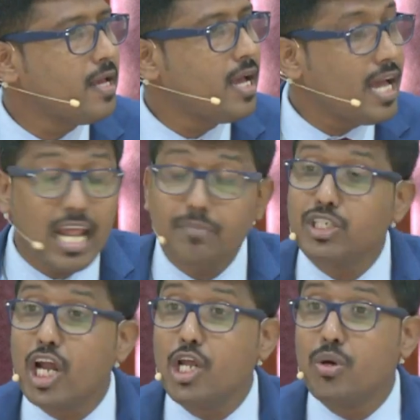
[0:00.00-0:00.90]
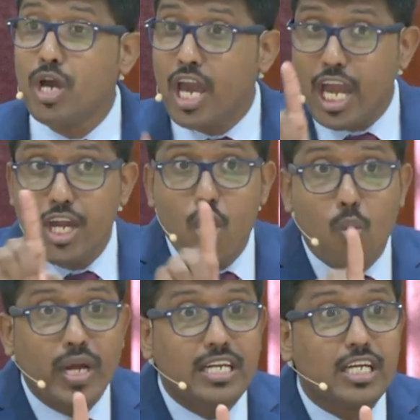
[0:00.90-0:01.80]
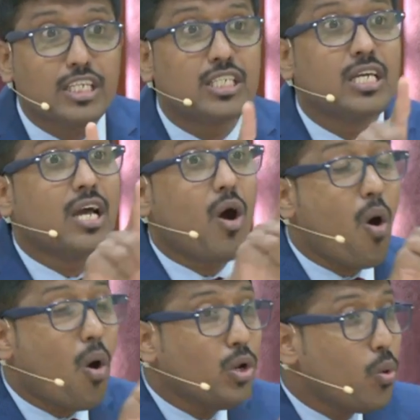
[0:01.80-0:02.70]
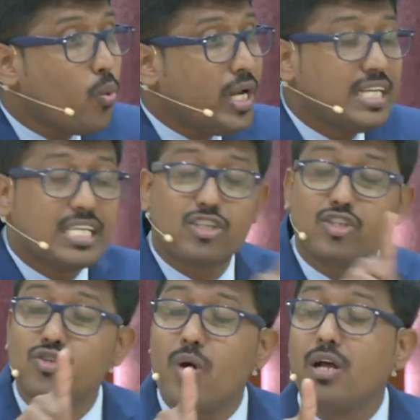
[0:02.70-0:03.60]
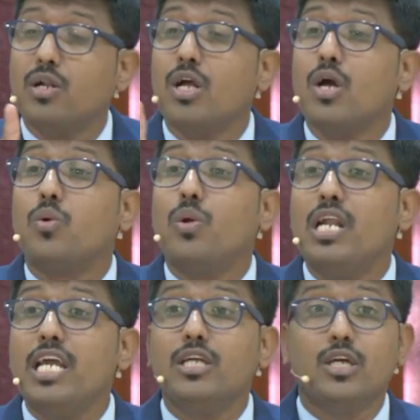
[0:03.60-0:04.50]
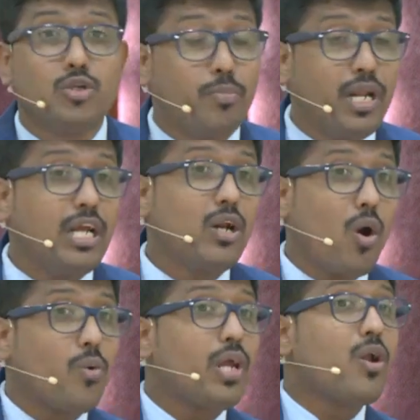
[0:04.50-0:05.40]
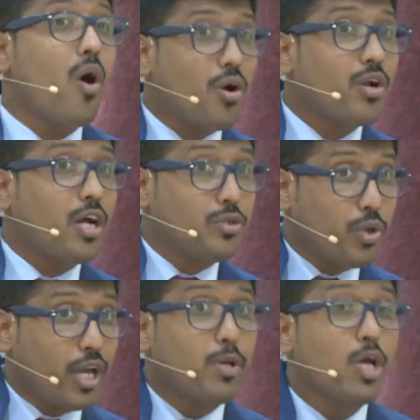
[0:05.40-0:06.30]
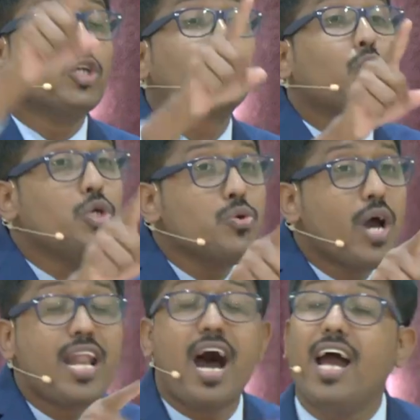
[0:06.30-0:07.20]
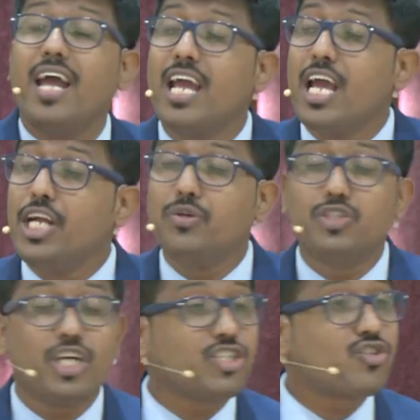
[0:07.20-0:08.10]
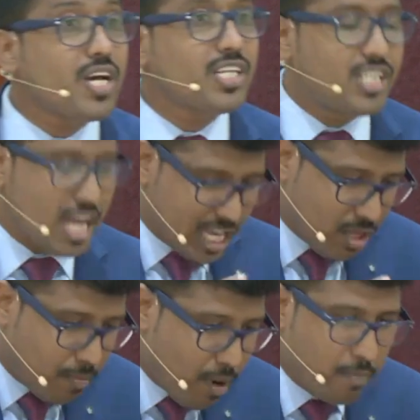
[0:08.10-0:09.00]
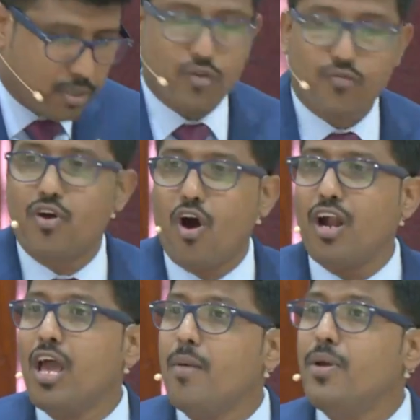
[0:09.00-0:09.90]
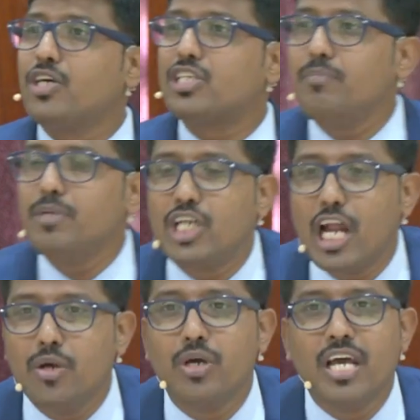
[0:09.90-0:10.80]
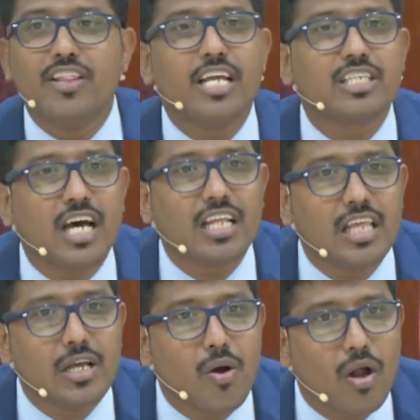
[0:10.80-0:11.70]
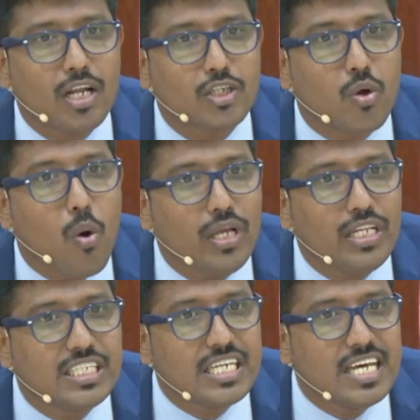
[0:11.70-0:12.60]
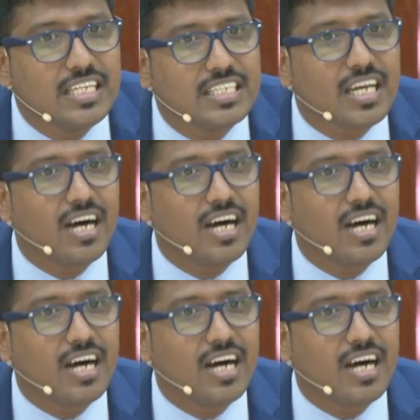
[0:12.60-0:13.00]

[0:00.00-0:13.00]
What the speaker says: And let me tell you, in your weakness, all your weakness and struggle could lead to bring glory and honor unto him. So you and I need to just trust in the purpose of God. Because let me tell you, there is nothing called as coincidence.